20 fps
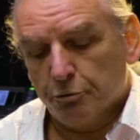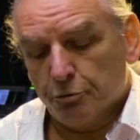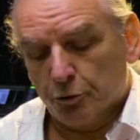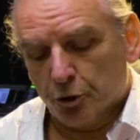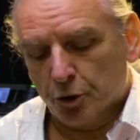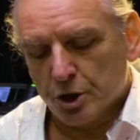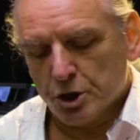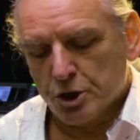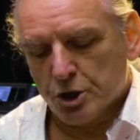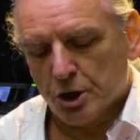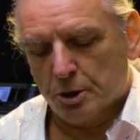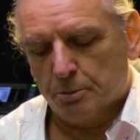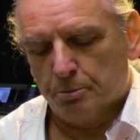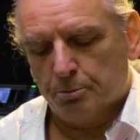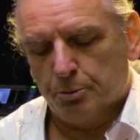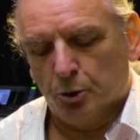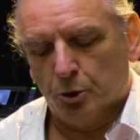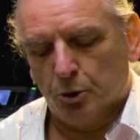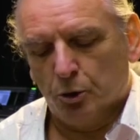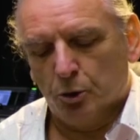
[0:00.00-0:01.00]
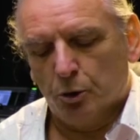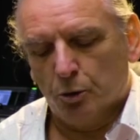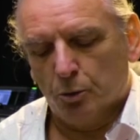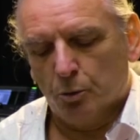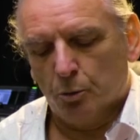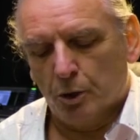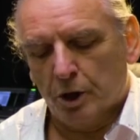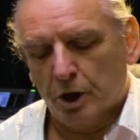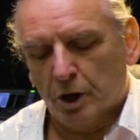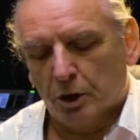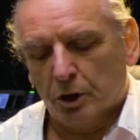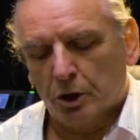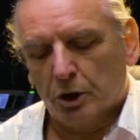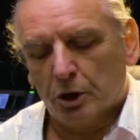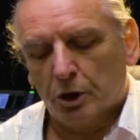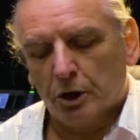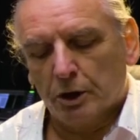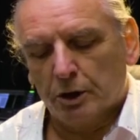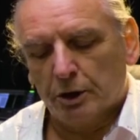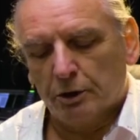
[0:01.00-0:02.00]
for example, we are
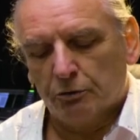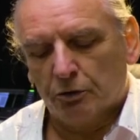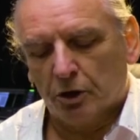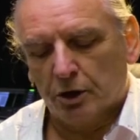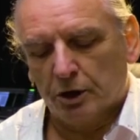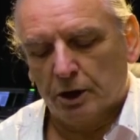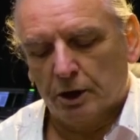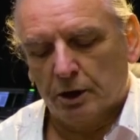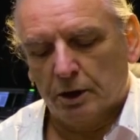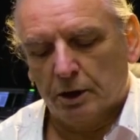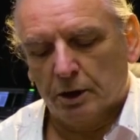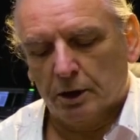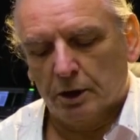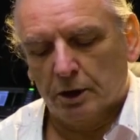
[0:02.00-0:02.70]
currently running,